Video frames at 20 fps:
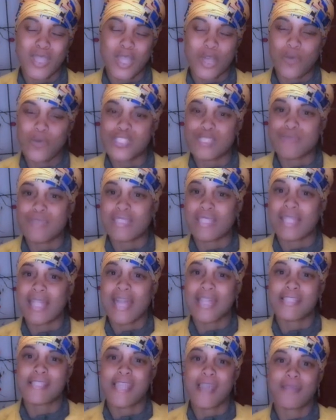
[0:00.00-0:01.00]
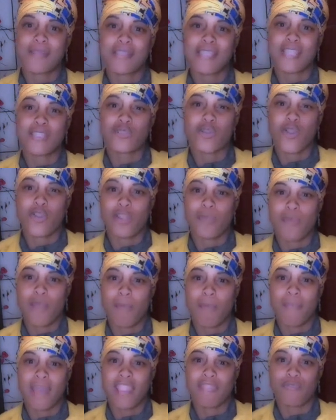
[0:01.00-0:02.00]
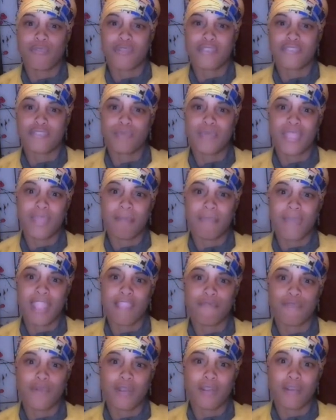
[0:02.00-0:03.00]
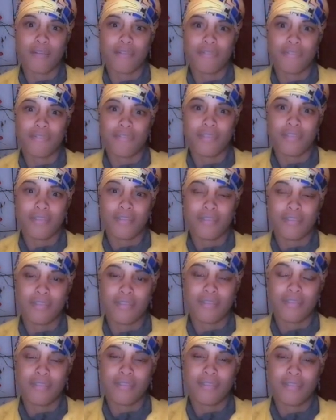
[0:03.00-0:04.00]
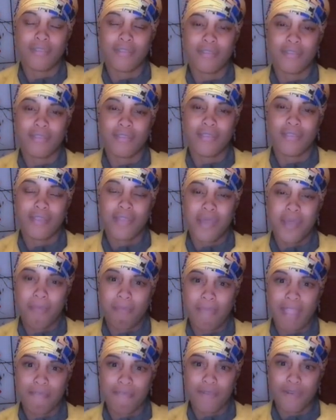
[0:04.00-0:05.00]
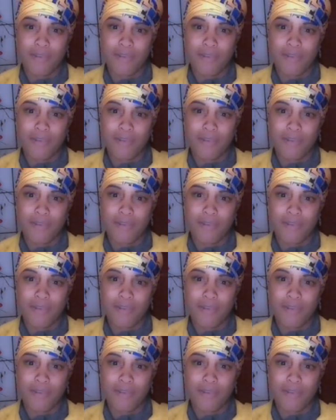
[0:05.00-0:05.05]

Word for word: We spent a lot of time today talking about mindfulness and being mindful of mindful